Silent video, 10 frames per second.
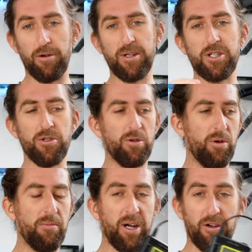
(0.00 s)

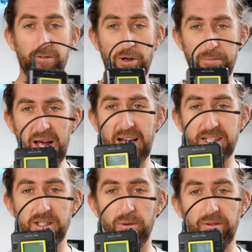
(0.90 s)
original microphone
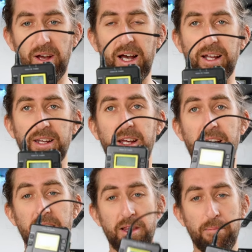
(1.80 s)
packs that we've had
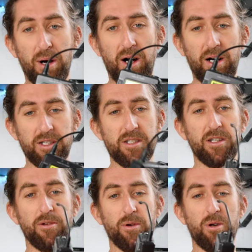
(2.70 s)
in the
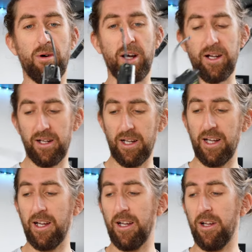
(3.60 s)
past that require
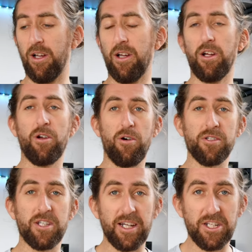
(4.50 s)

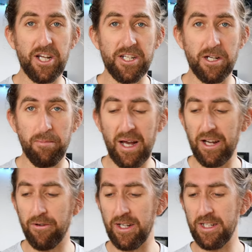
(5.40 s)
constantly changing
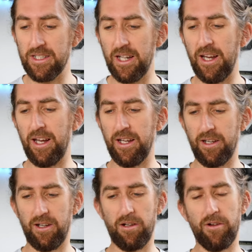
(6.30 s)
batteries
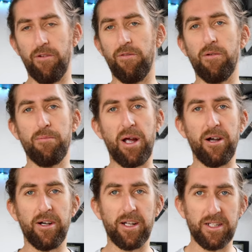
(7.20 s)
and a lot of
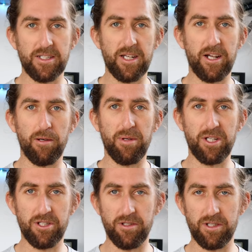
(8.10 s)
pairing and setup
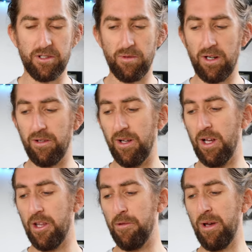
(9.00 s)
issues as well.
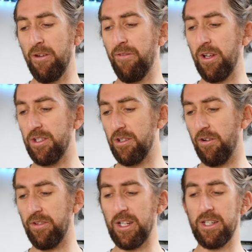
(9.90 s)
The benefits
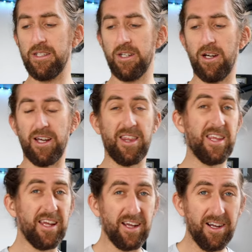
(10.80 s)
of these, I
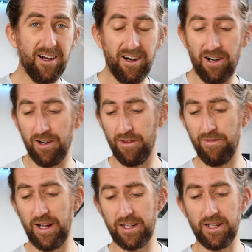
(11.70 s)
think, are the
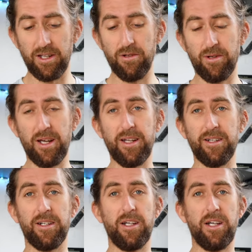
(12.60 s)
fact that you can